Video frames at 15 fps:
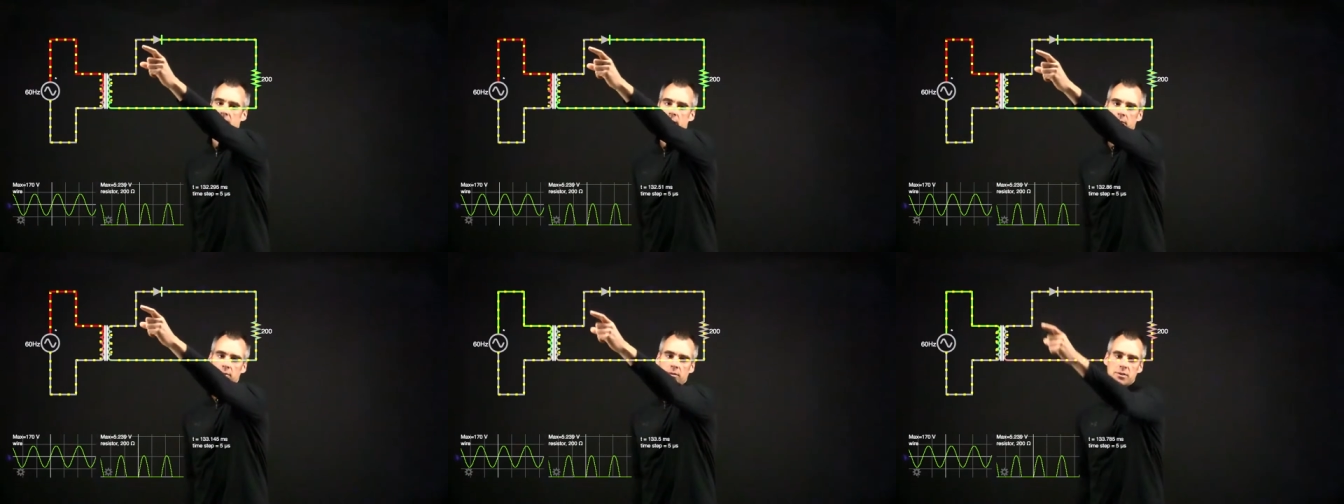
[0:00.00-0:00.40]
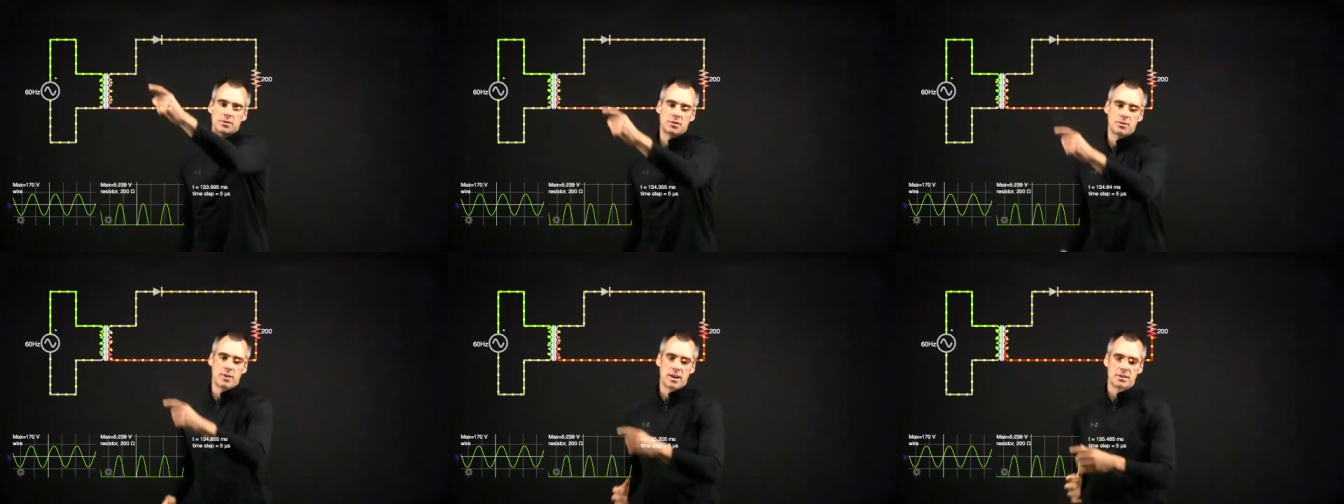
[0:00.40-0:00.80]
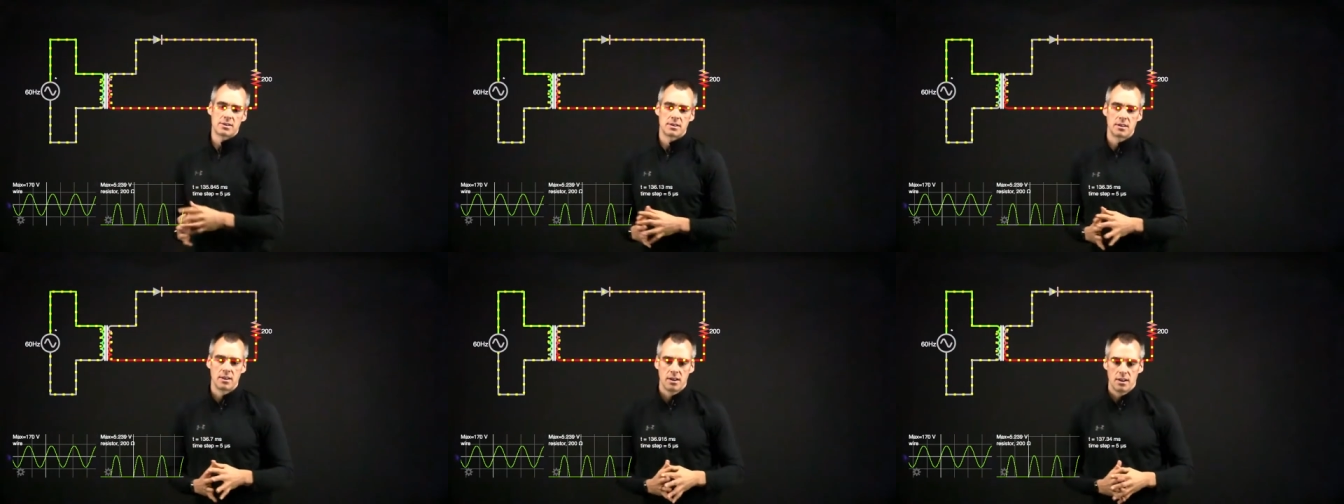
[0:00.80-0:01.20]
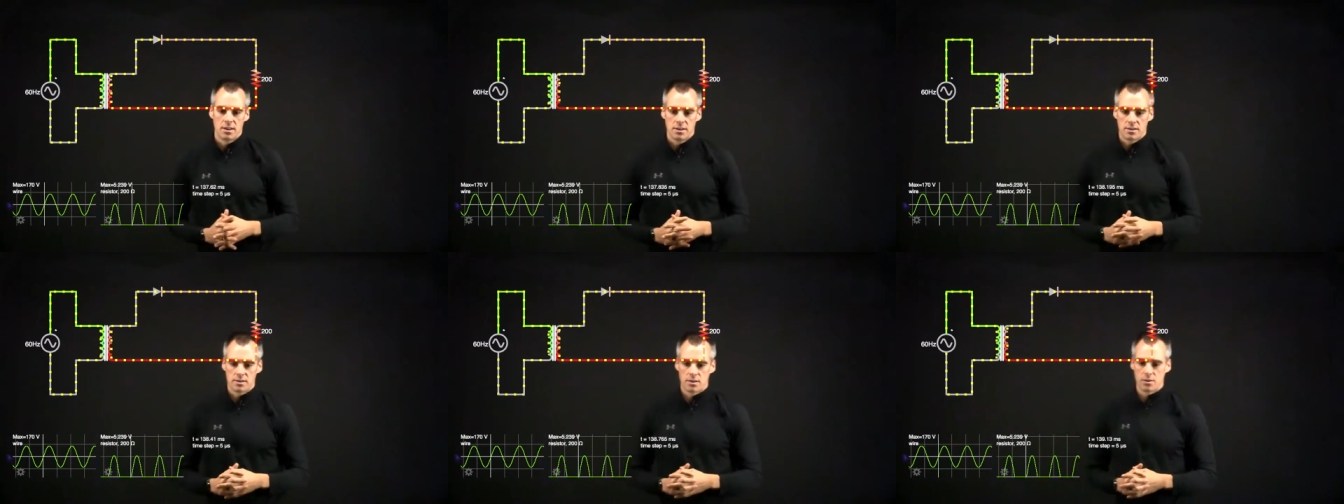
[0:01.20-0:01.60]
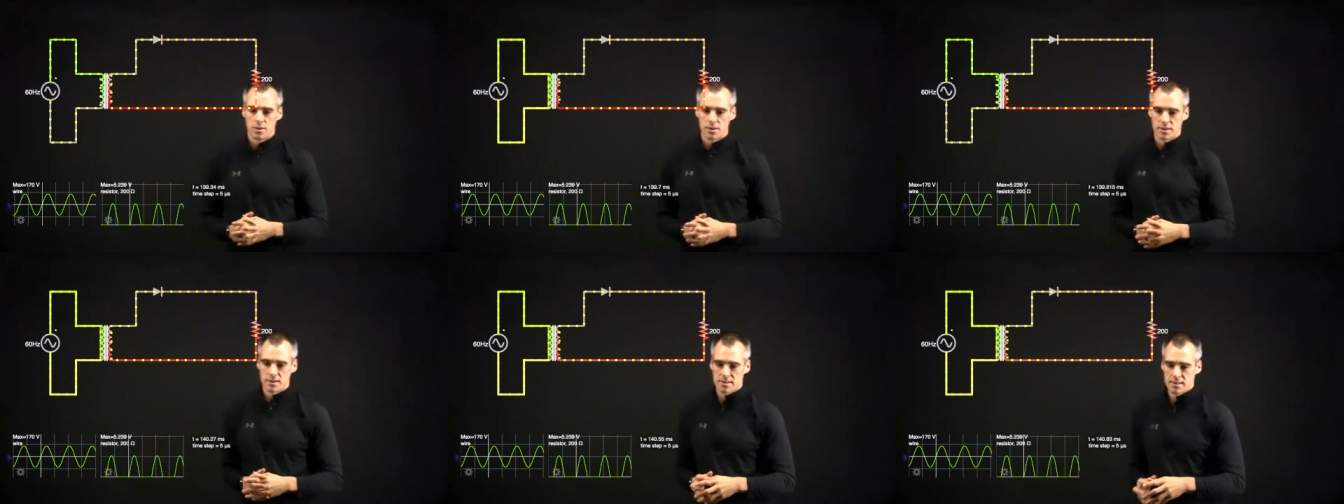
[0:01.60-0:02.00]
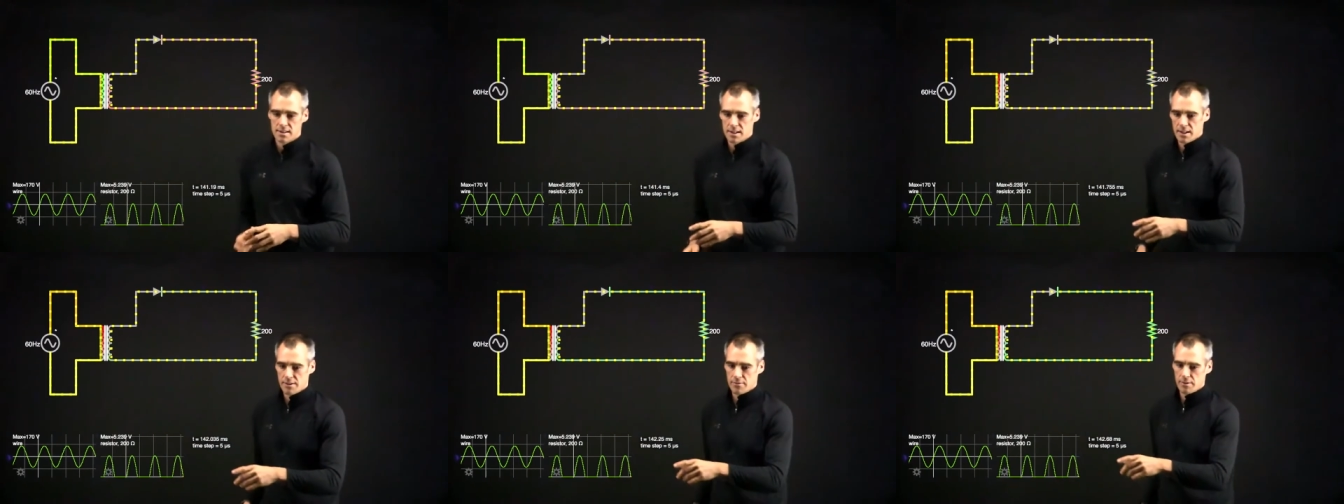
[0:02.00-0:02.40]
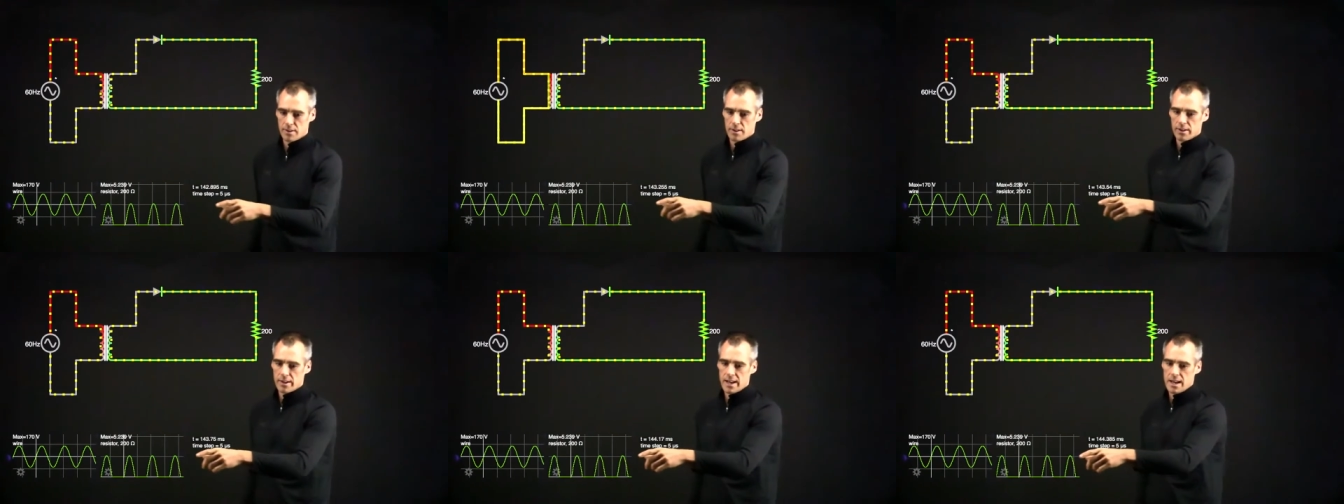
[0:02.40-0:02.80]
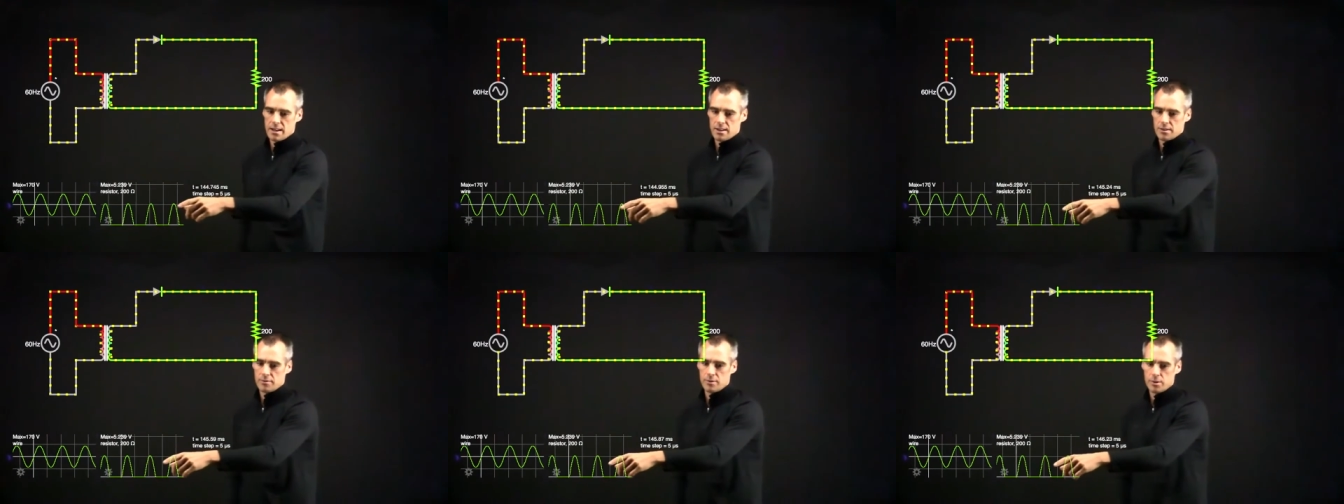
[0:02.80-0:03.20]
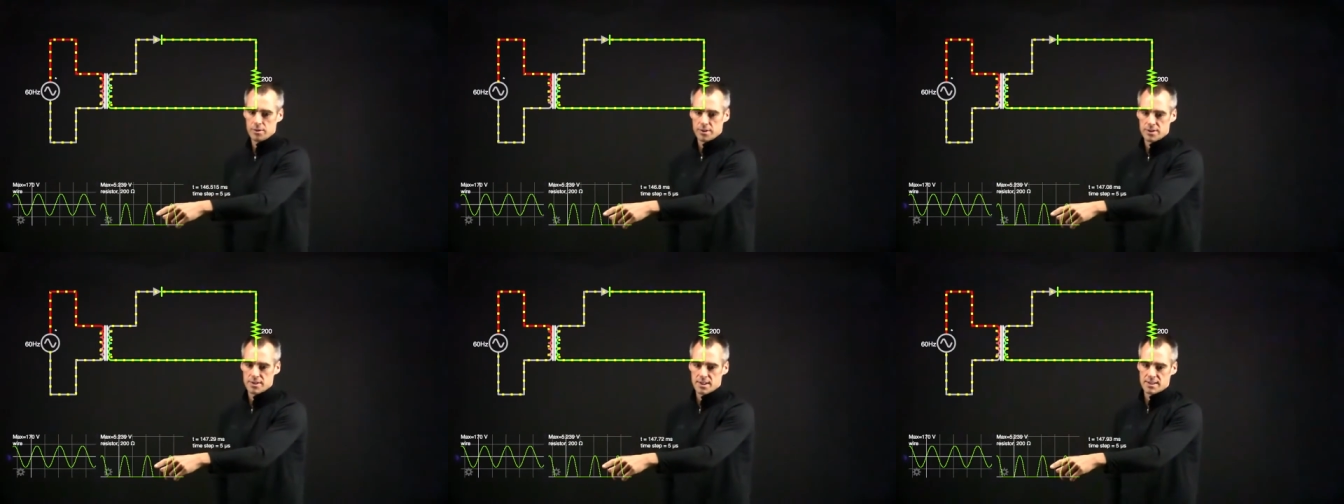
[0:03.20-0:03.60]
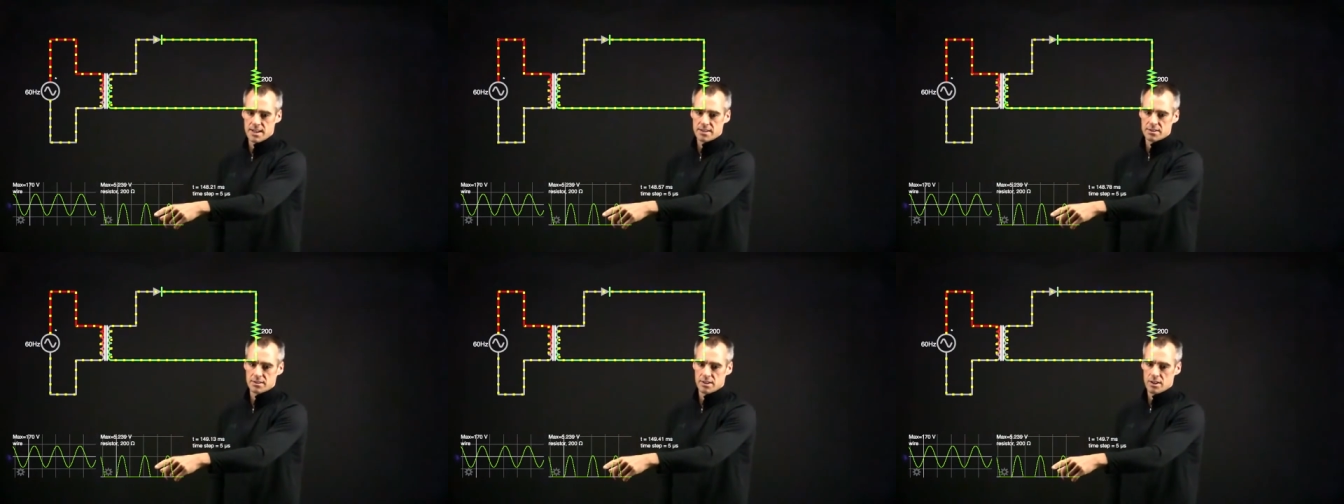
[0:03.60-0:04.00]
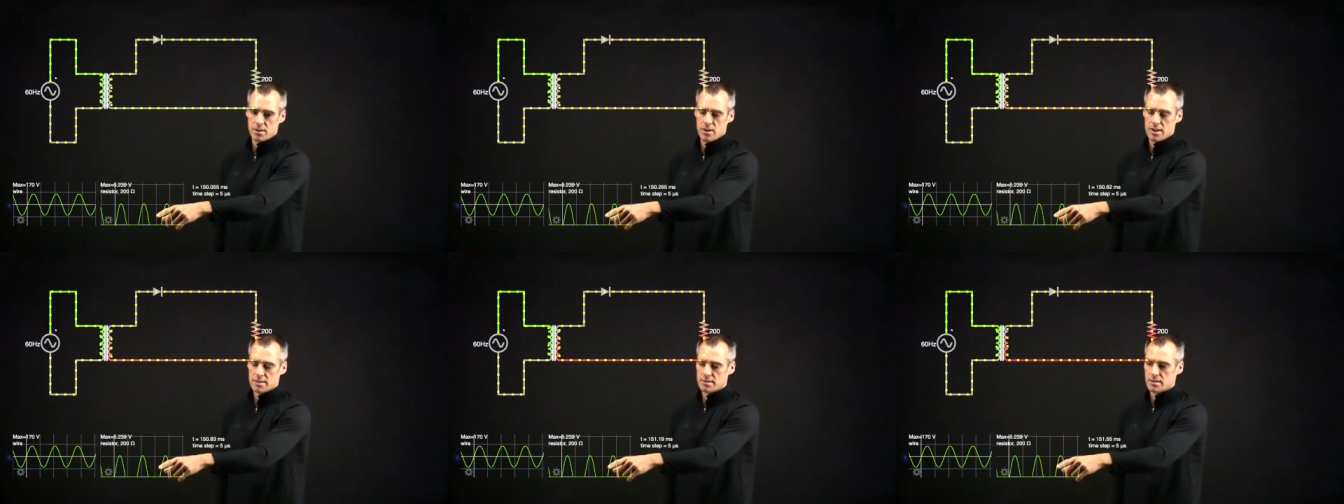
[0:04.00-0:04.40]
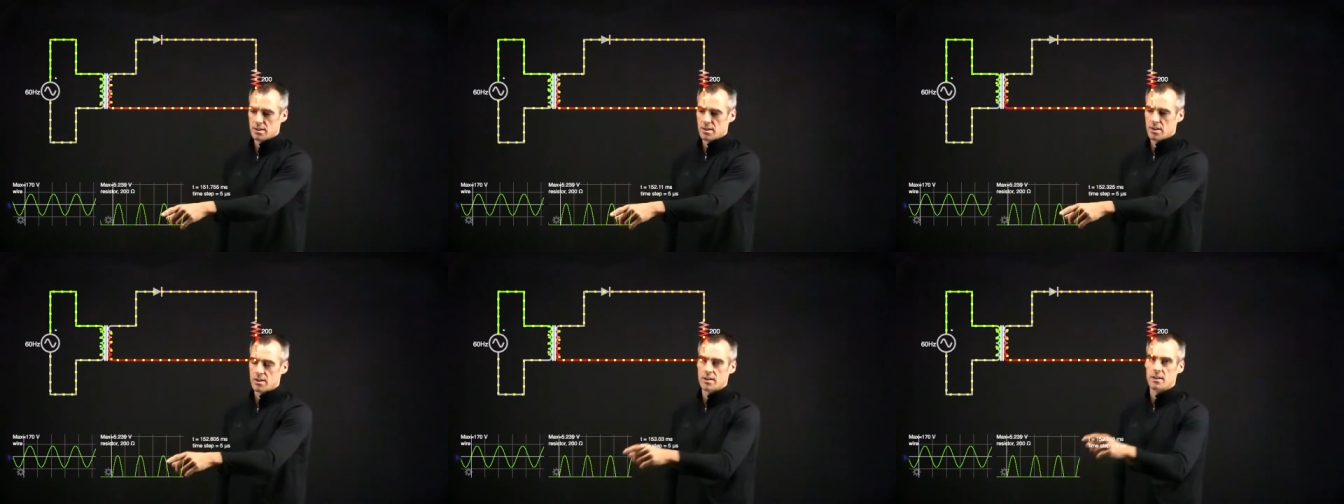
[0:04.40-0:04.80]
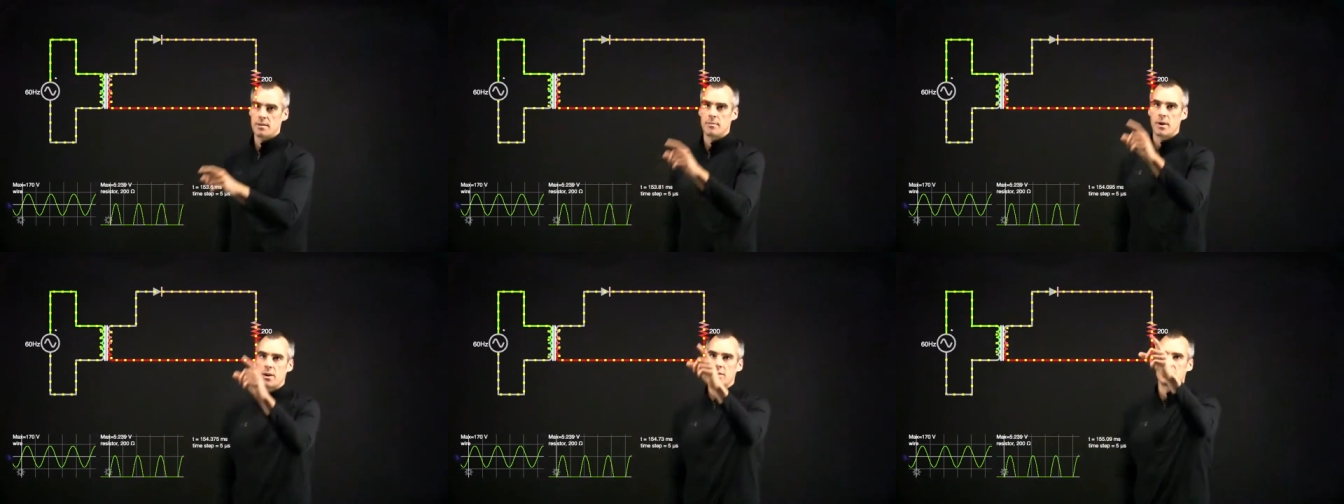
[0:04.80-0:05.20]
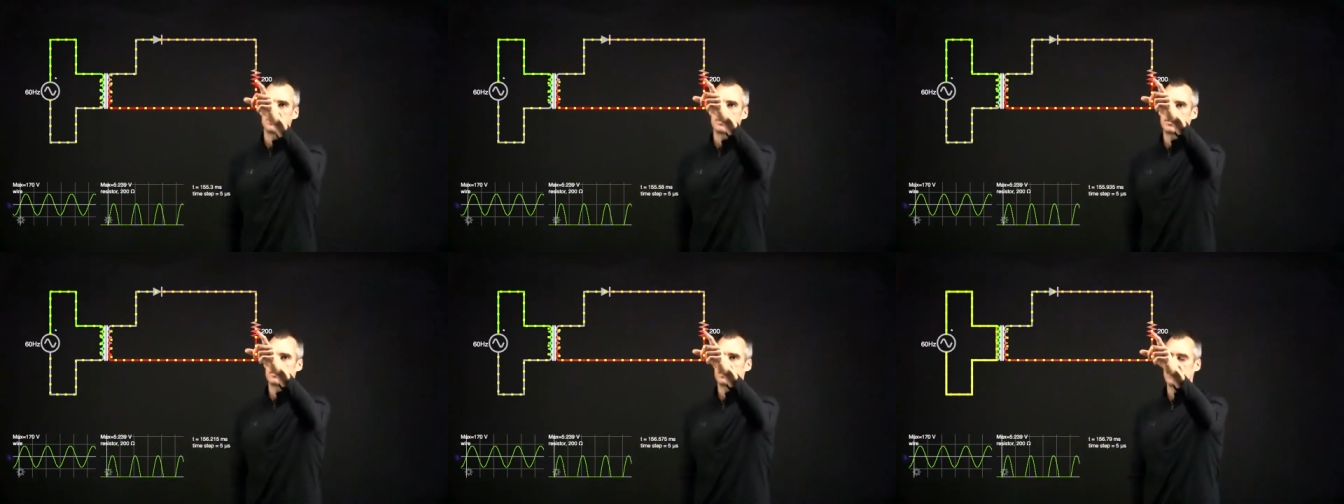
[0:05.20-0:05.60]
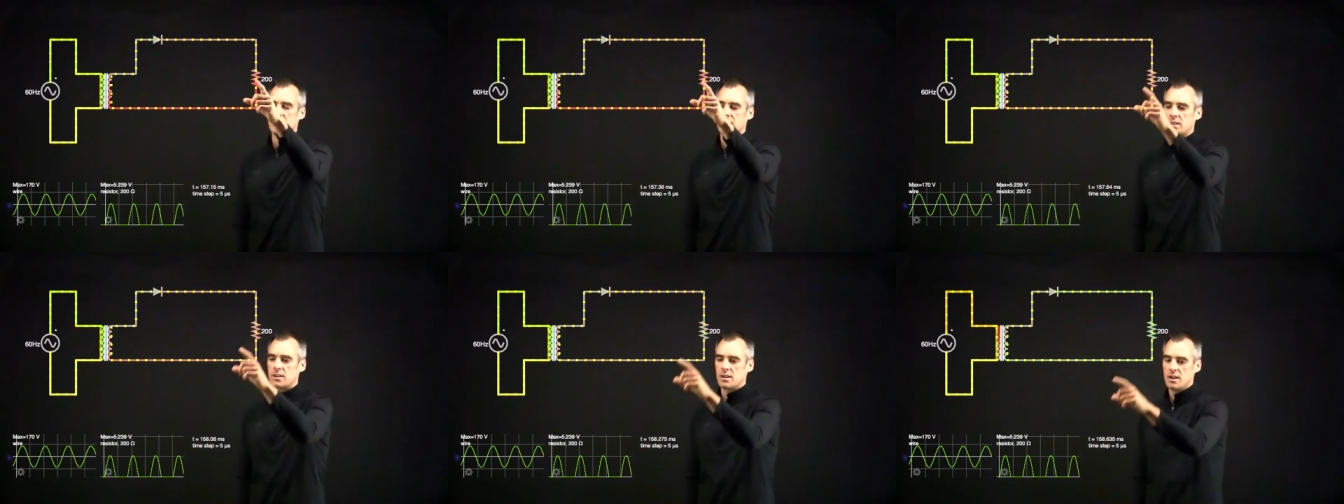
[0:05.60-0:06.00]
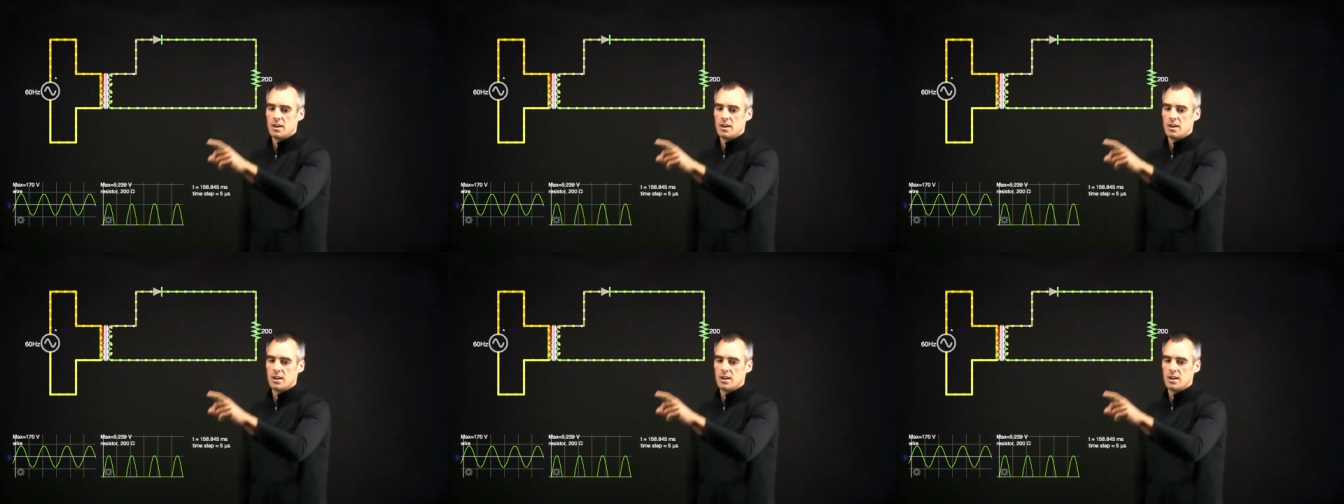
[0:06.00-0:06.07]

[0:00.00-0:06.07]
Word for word: reverse direction. So you can see if we look at the voltage that's actually across our resistor here,